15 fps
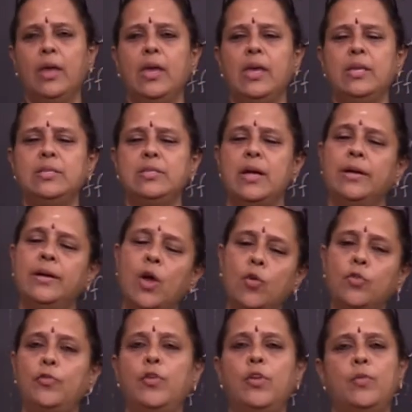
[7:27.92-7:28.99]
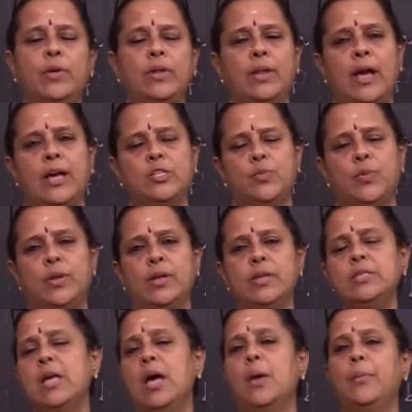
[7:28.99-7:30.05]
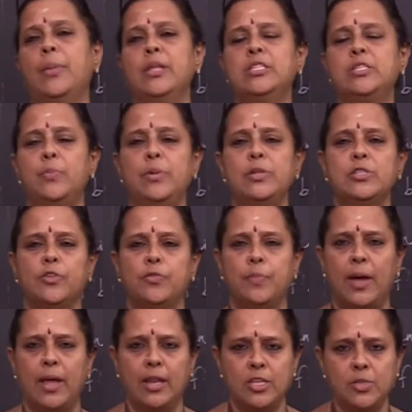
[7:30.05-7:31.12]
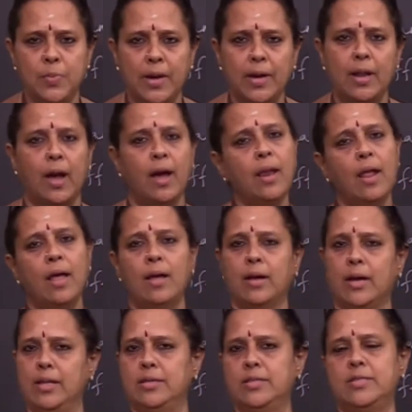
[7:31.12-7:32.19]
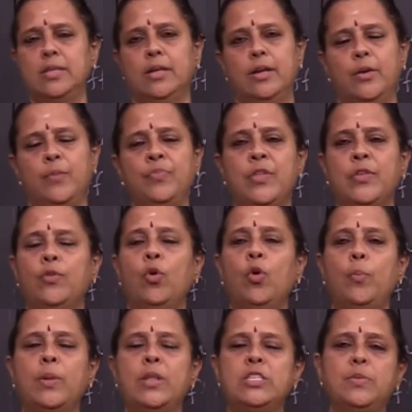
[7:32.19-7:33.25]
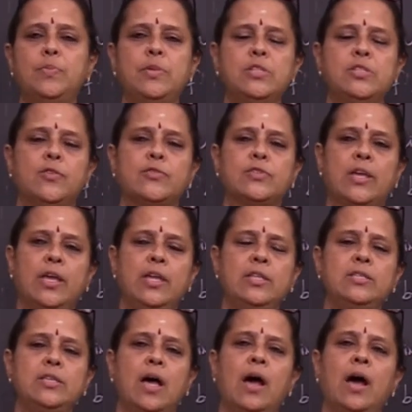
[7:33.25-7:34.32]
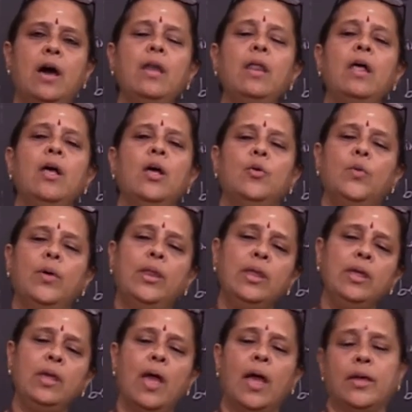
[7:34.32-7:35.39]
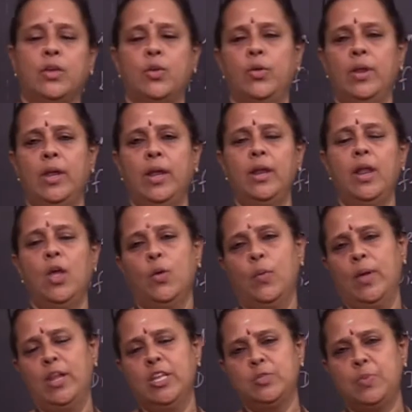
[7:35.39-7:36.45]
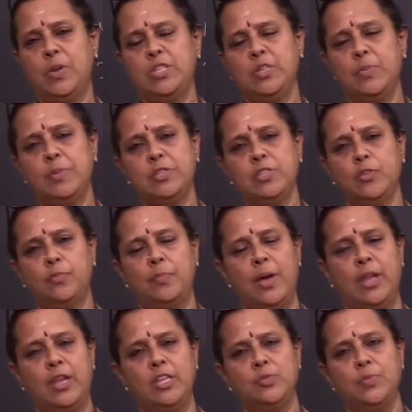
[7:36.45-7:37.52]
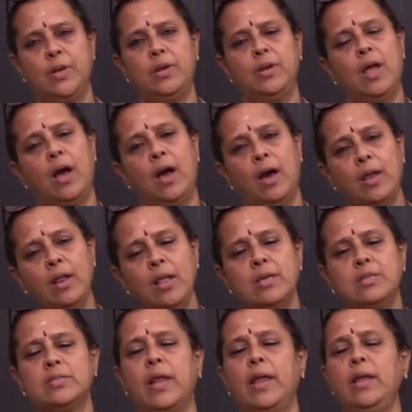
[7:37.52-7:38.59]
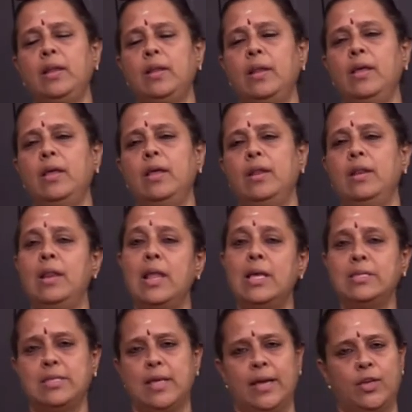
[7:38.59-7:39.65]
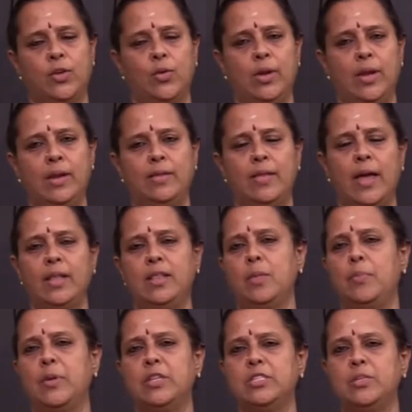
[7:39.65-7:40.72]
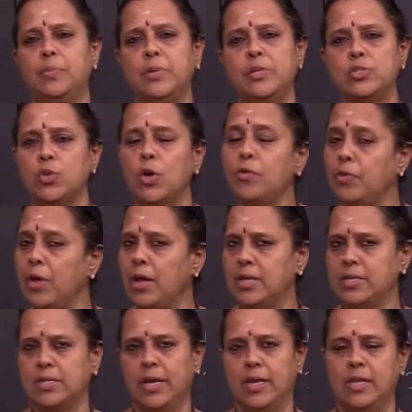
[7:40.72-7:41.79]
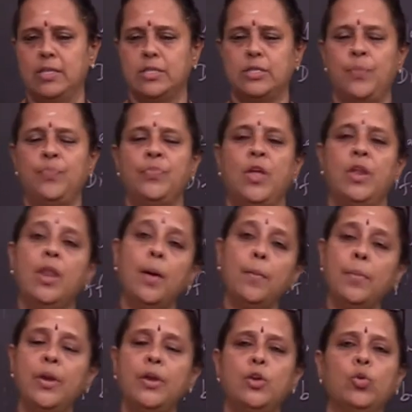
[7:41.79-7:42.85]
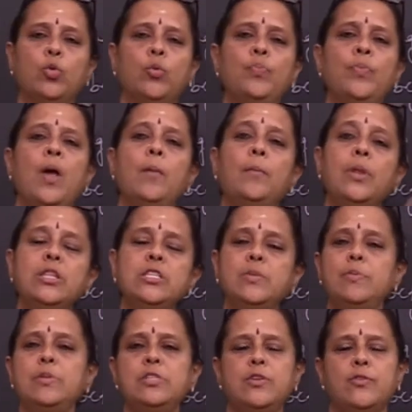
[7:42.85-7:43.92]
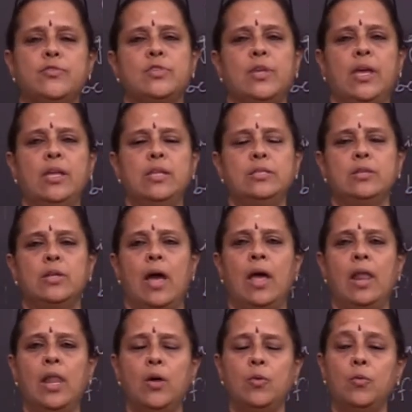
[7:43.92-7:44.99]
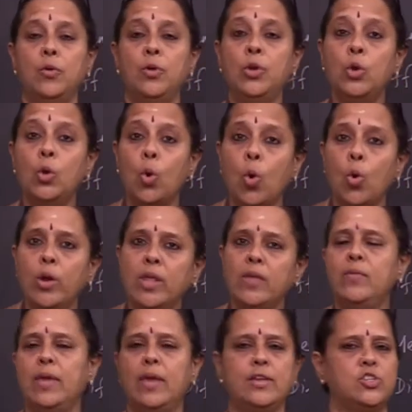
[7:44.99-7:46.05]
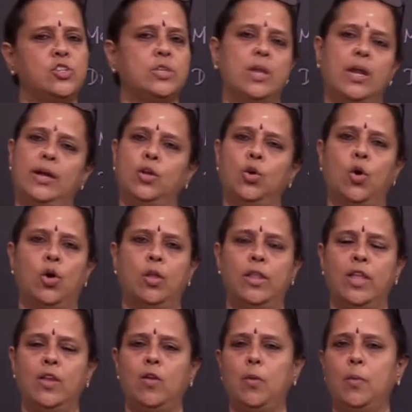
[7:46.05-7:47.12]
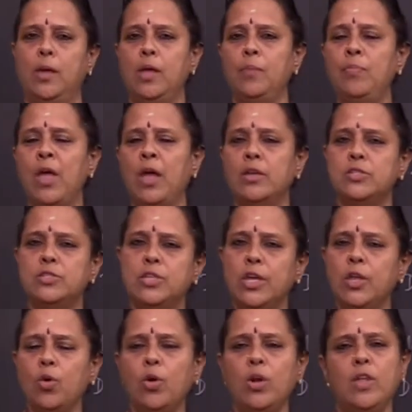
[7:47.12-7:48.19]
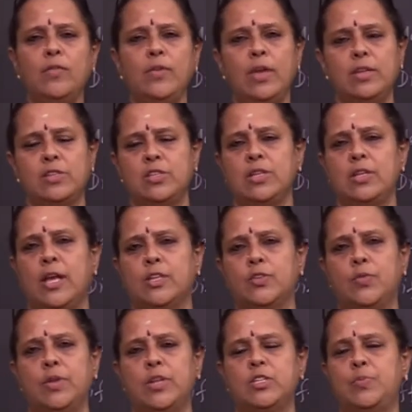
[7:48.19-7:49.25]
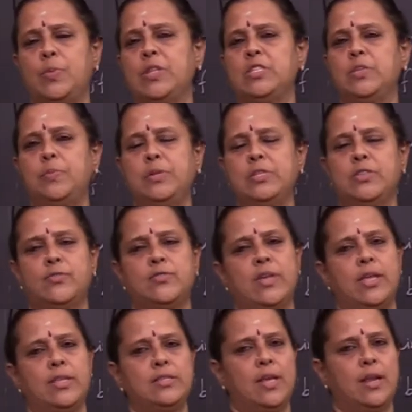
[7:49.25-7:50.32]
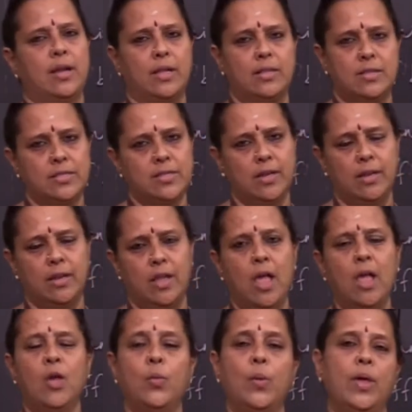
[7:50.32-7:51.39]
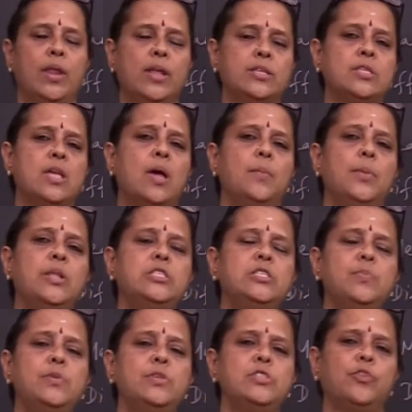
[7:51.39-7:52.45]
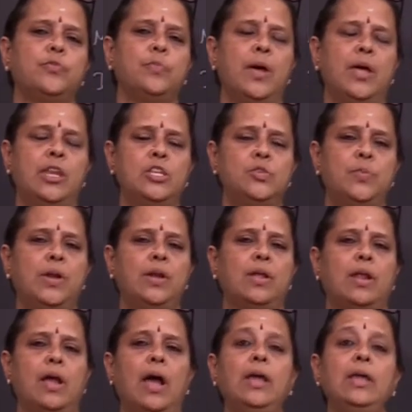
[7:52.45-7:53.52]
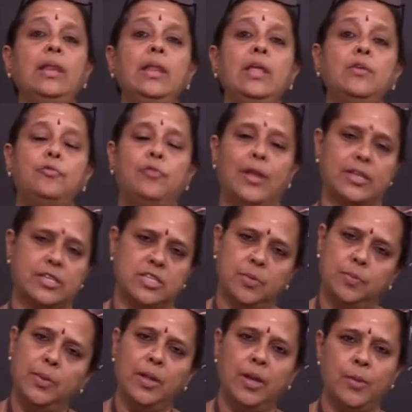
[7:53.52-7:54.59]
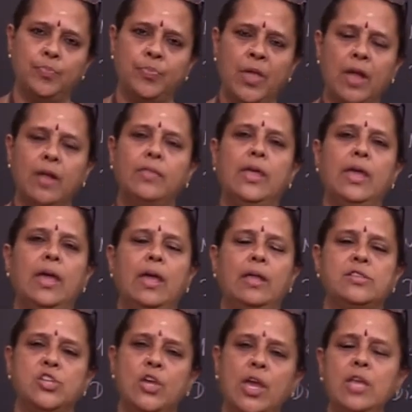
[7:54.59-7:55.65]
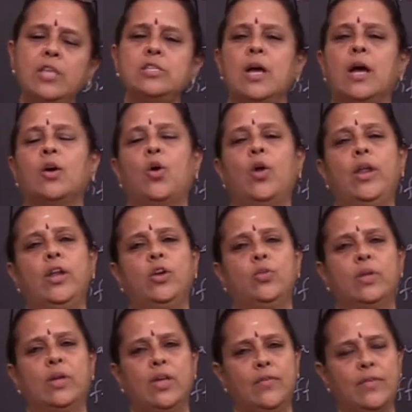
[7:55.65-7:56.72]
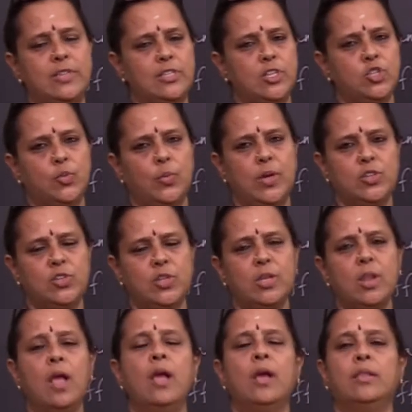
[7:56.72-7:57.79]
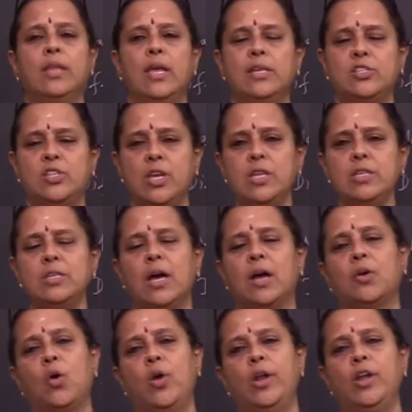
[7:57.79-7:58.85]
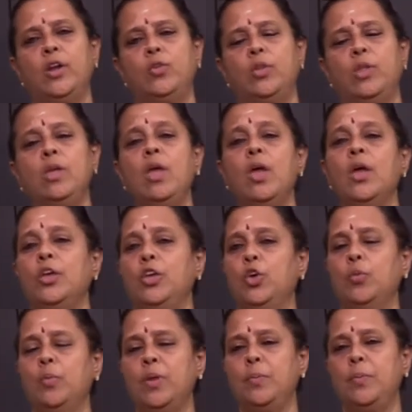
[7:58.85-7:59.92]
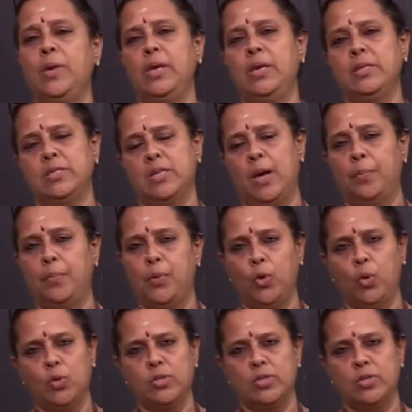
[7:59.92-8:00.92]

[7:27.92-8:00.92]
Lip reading: is a doubtful one as far as principles of management are concerned. So principles of science are very accurate, whereas principles of management are slightly less accurate than the principles of science. Number 2, principles of science allow no deviation at all. There will be zero deviation as far as principles of science are concerned. Whereas principles of management are highly flexible. They change according to the given situation. They change according to the human being's approach.